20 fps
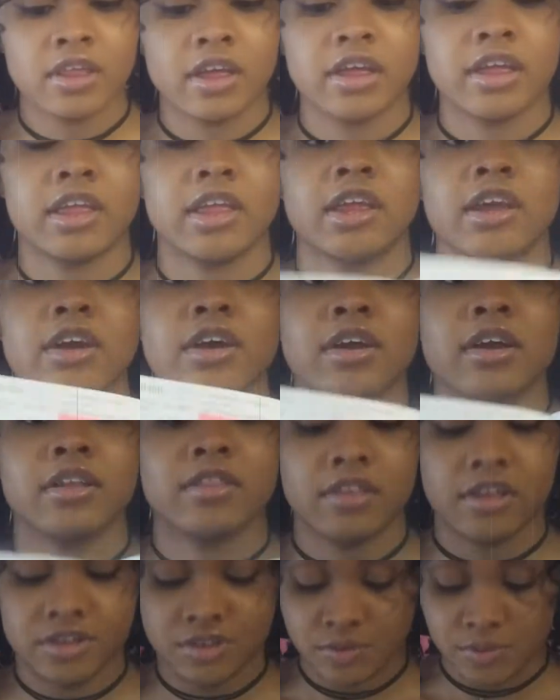Like here,
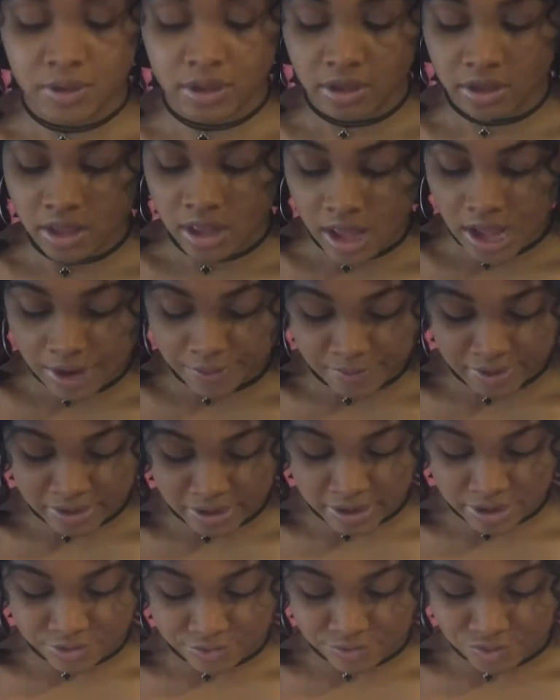and this week, I ran
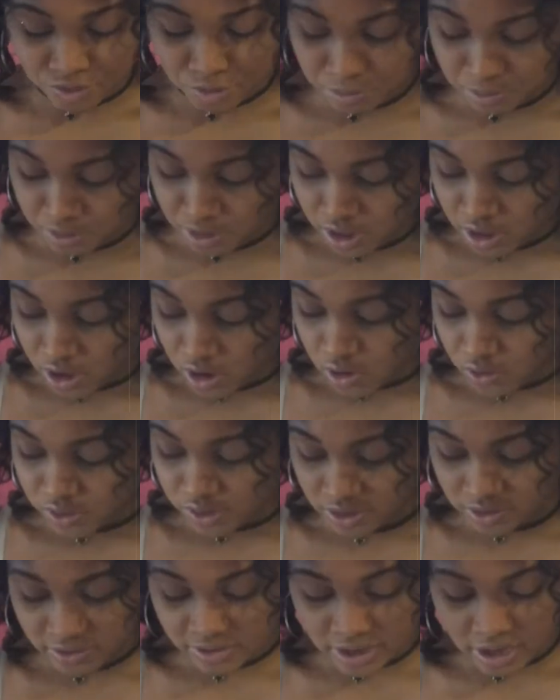out of room on
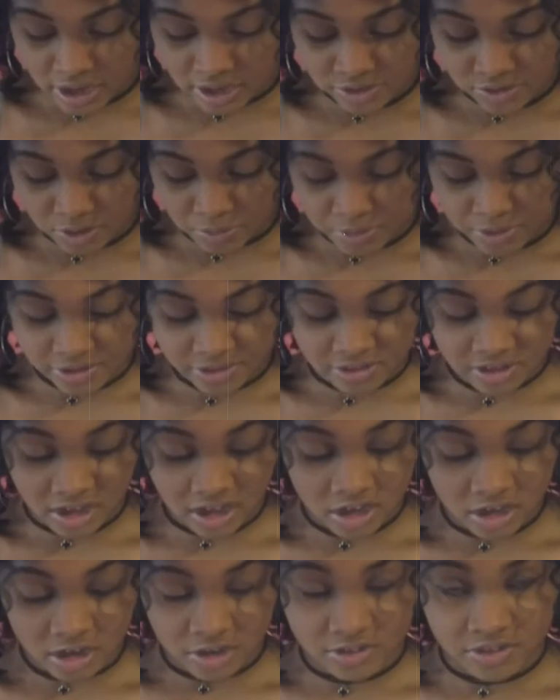this day, so I put
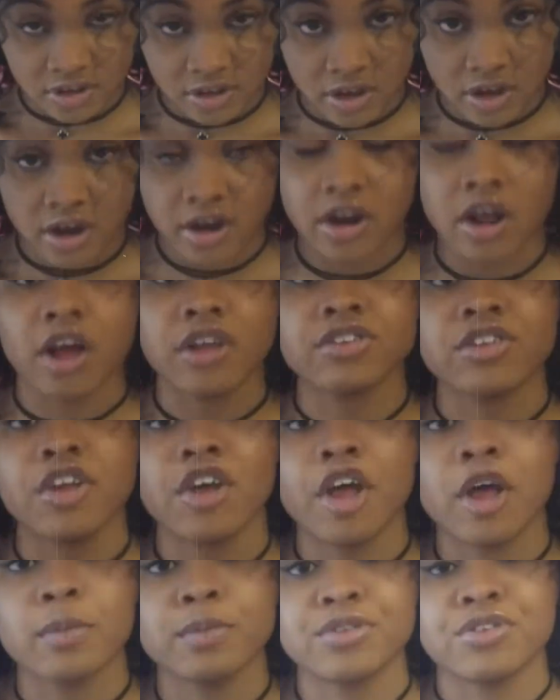sticky notes in there. It also
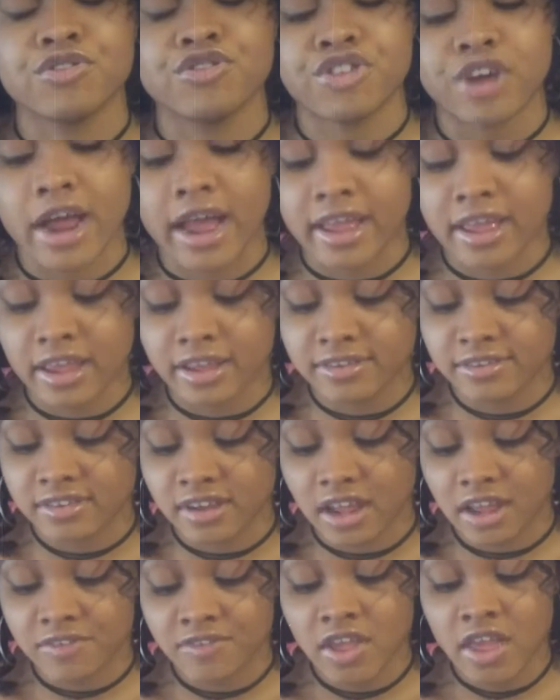helps tracking
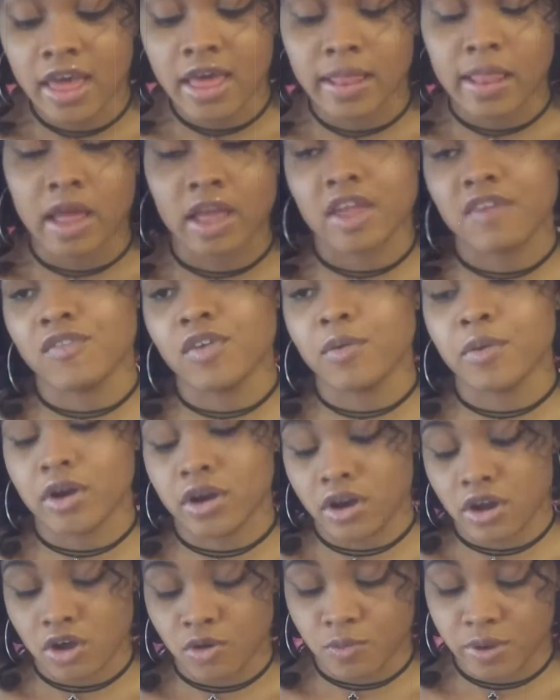stuff. Like if you
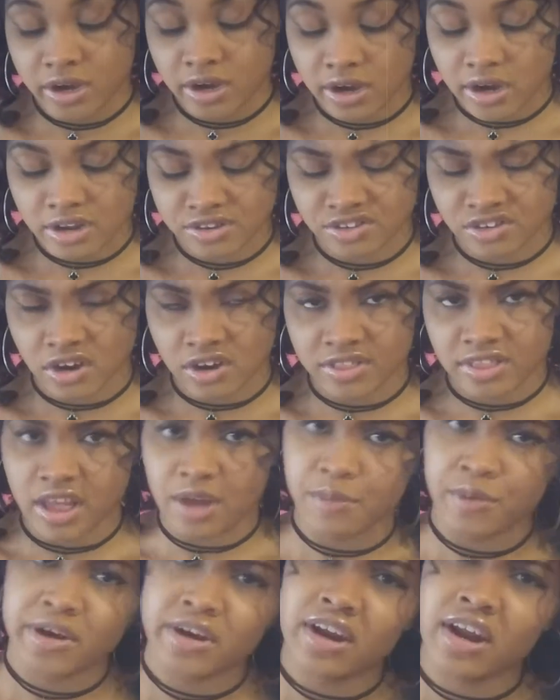want to know, when did I start
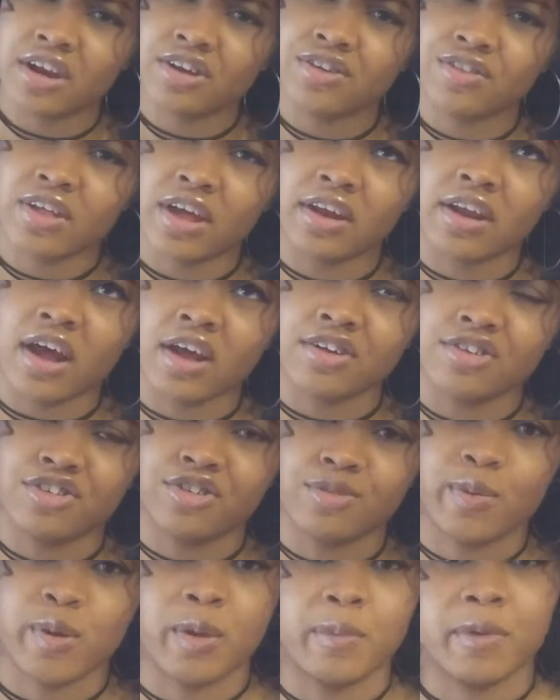that? When did I do that doctor's
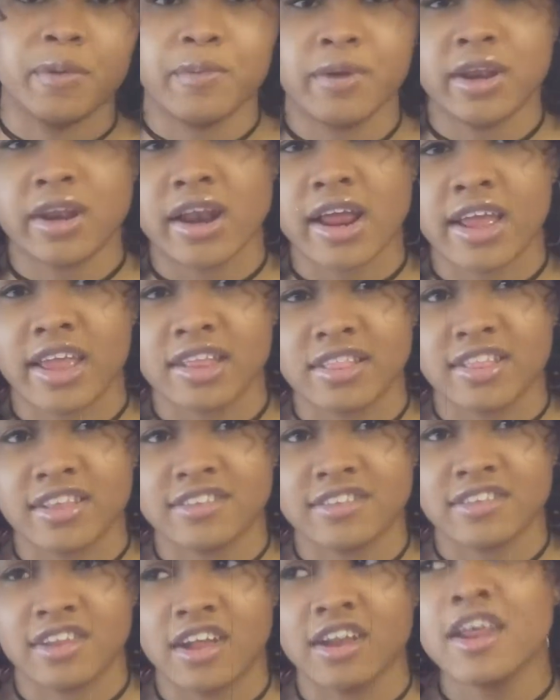appointment? When did I get
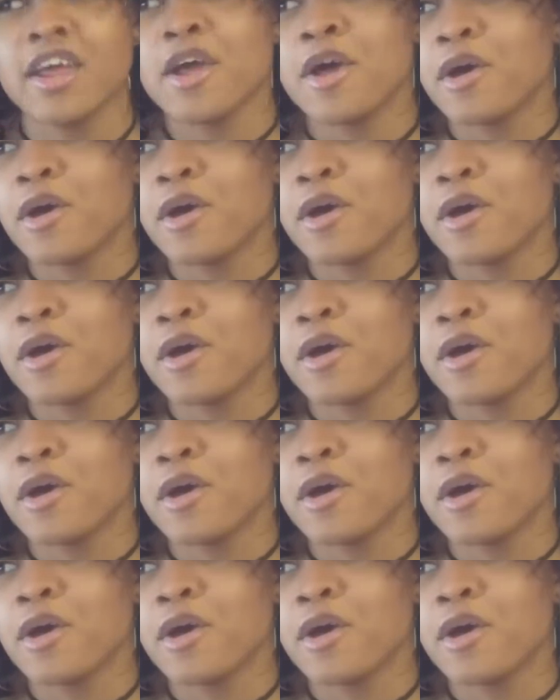this done?